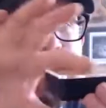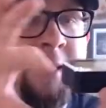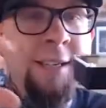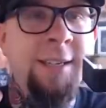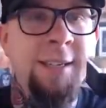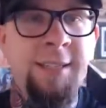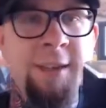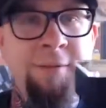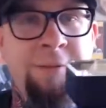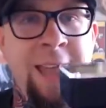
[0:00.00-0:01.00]
lid to
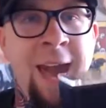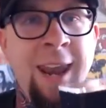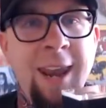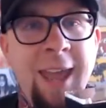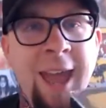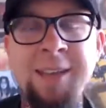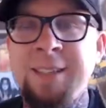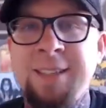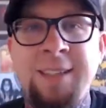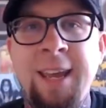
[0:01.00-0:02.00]
sit flat. As
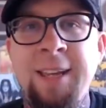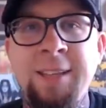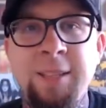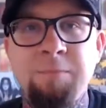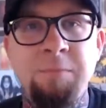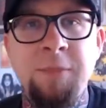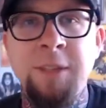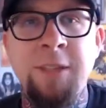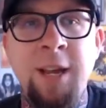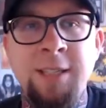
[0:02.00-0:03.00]
it stands,
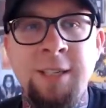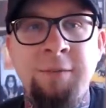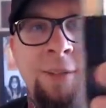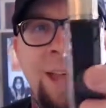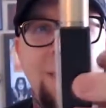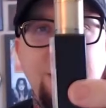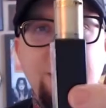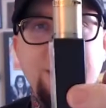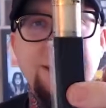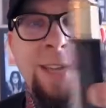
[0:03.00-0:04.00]
does not sit flat.
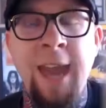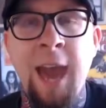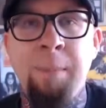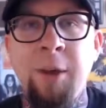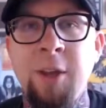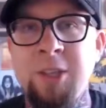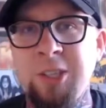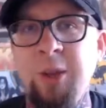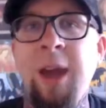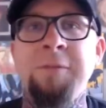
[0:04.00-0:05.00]
There is a gap,
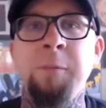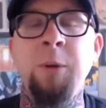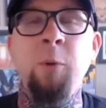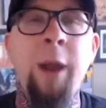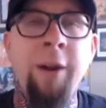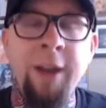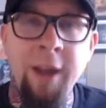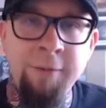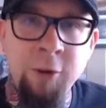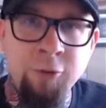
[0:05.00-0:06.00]
so you have to be wary
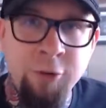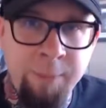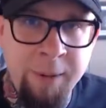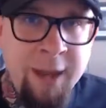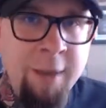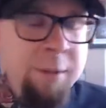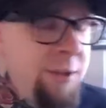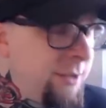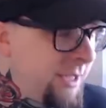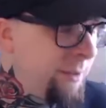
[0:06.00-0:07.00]
of your dripping. I've been
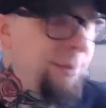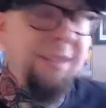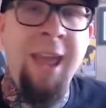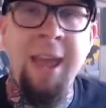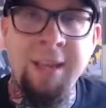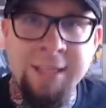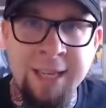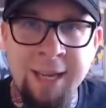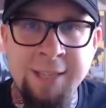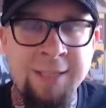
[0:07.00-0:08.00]
using it with tanks,
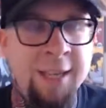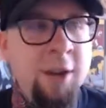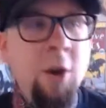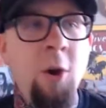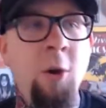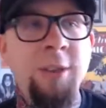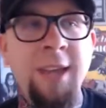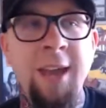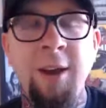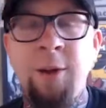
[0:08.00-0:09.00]
like I said, or
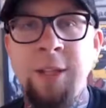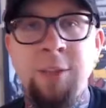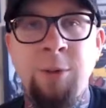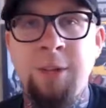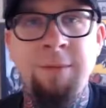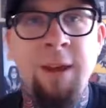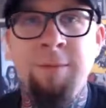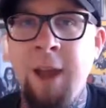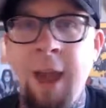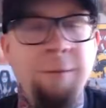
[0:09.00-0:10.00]
the aeolus, which I've
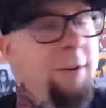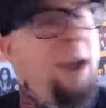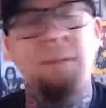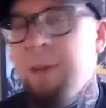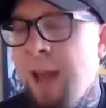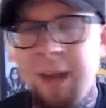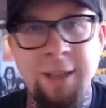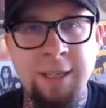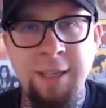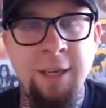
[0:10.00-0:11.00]
never, ever had a
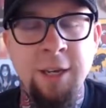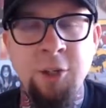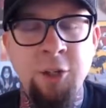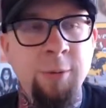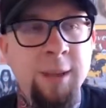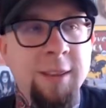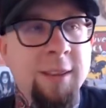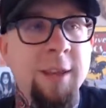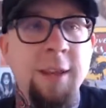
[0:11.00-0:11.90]
leaking issue with.